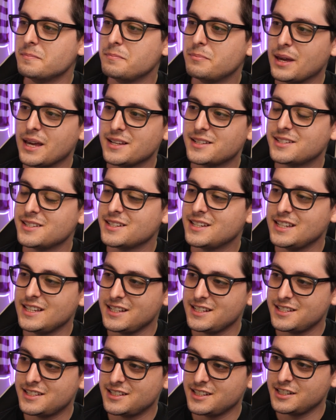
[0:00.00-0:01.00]
basic
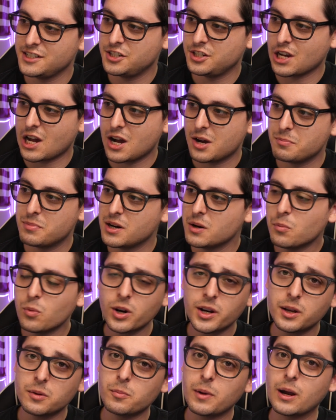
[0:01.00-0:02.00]
easy job, but I'm
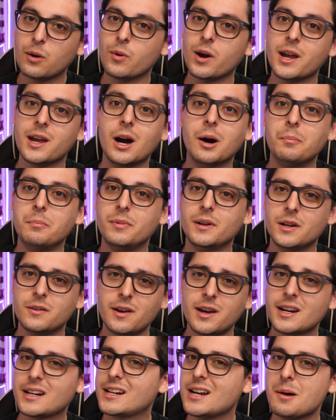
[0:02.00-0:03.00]
working my way up, and I've
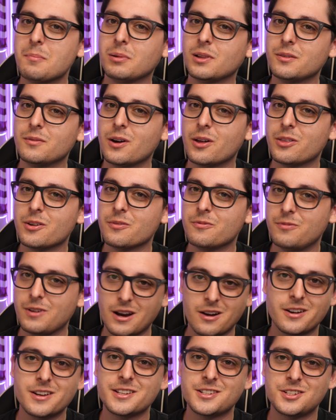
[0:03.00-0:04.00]
had a couple of other
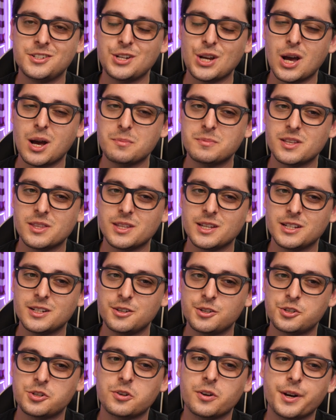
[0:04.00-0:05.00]
various jobs in the
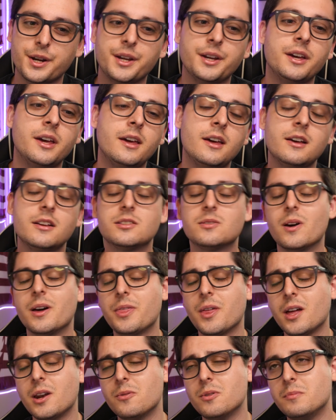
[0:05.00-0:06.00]
industry, so I
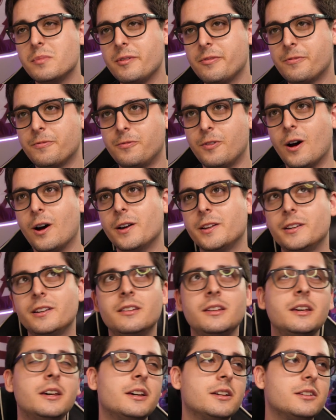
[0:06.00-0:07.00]
thought it would be
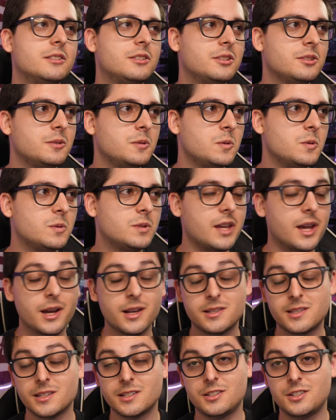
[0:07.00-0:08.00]
fun to take
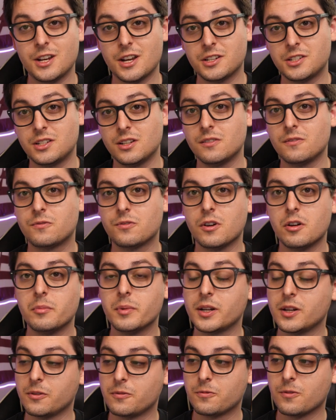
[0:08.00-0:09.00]
a suggestion from
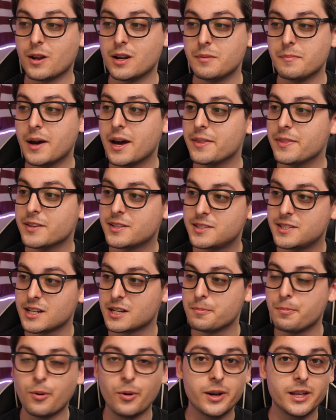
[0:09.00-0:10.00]
a good friend of mine, the
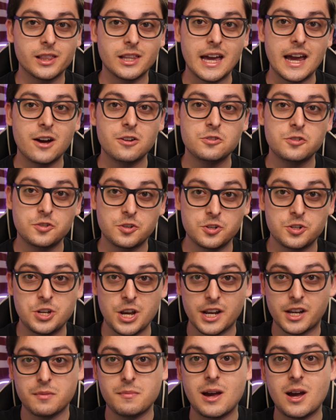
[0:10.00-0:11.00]
Sick Boy Lounge. You should
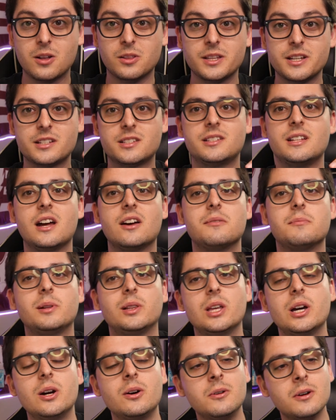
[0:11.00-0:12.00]
check him out, links down
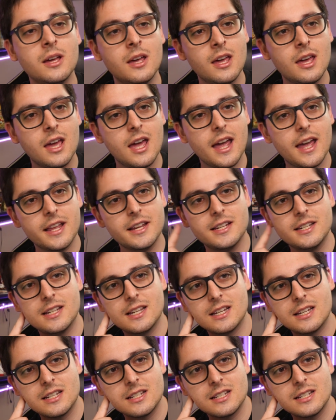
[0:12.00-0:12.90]
below, and